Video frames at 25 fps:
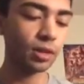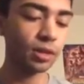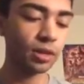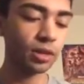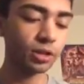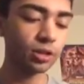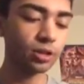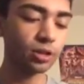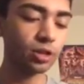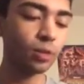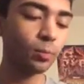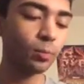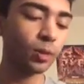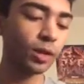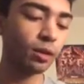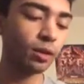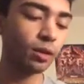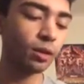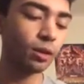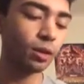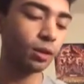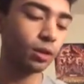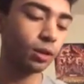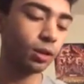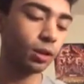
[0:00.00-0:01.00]
eyeshadow
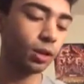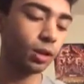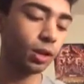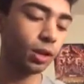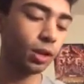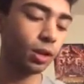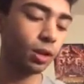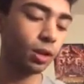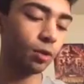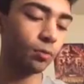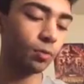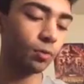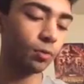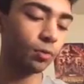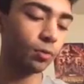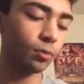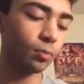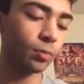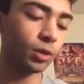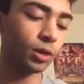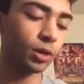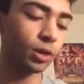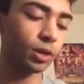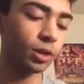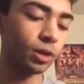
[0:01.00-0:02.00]
palette. And we're going
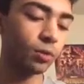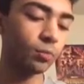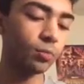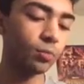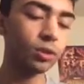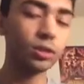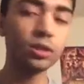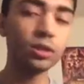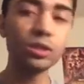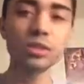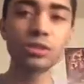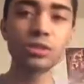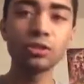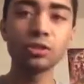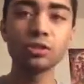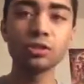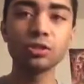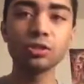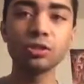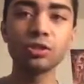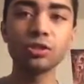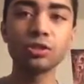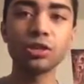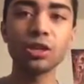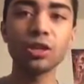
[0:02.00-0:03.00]
back in with this
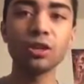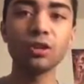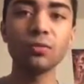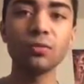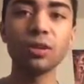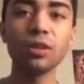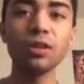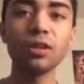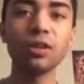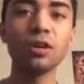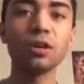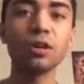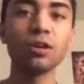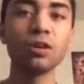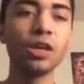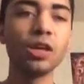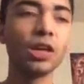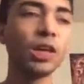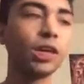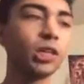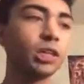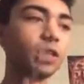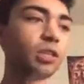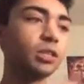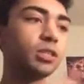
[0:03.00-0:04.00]
shade right here,
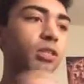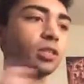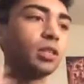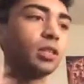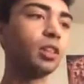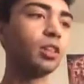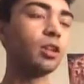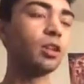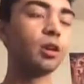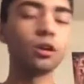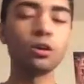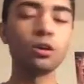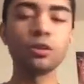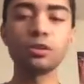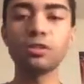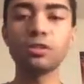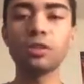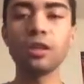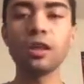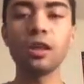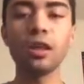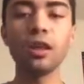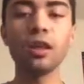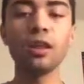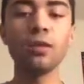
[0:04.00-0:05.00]
this long
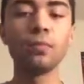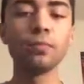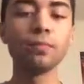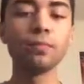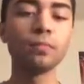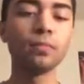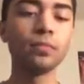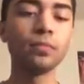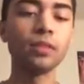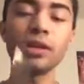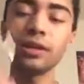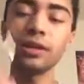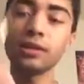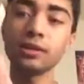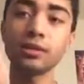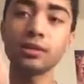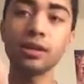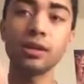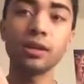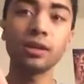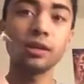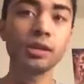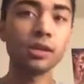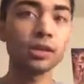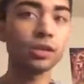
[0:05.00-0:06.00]
shade. And it's
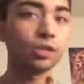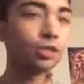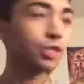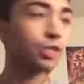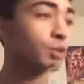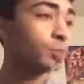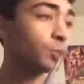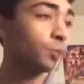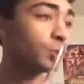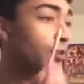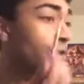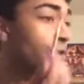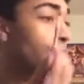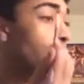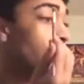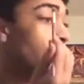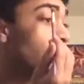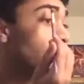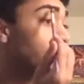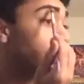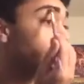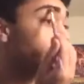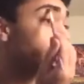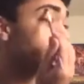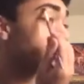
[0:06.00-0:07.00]
kind of like a shimmer.
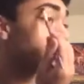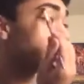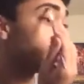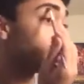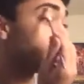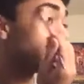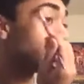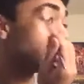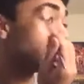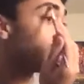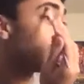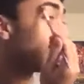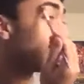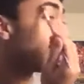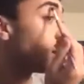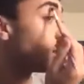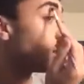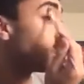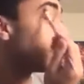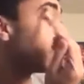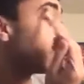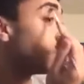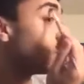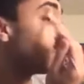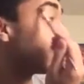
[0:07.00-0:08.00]
It's going to
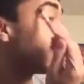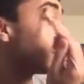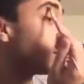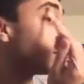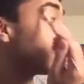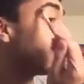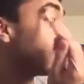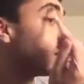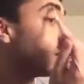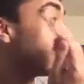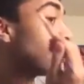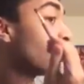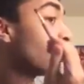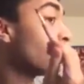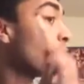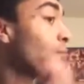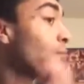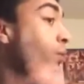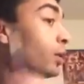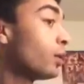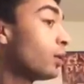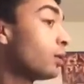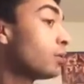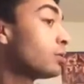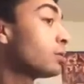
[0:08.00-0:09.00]
highlight the
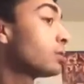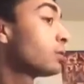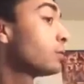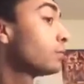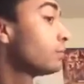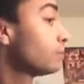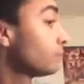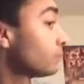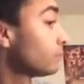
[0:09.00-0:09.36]
brows.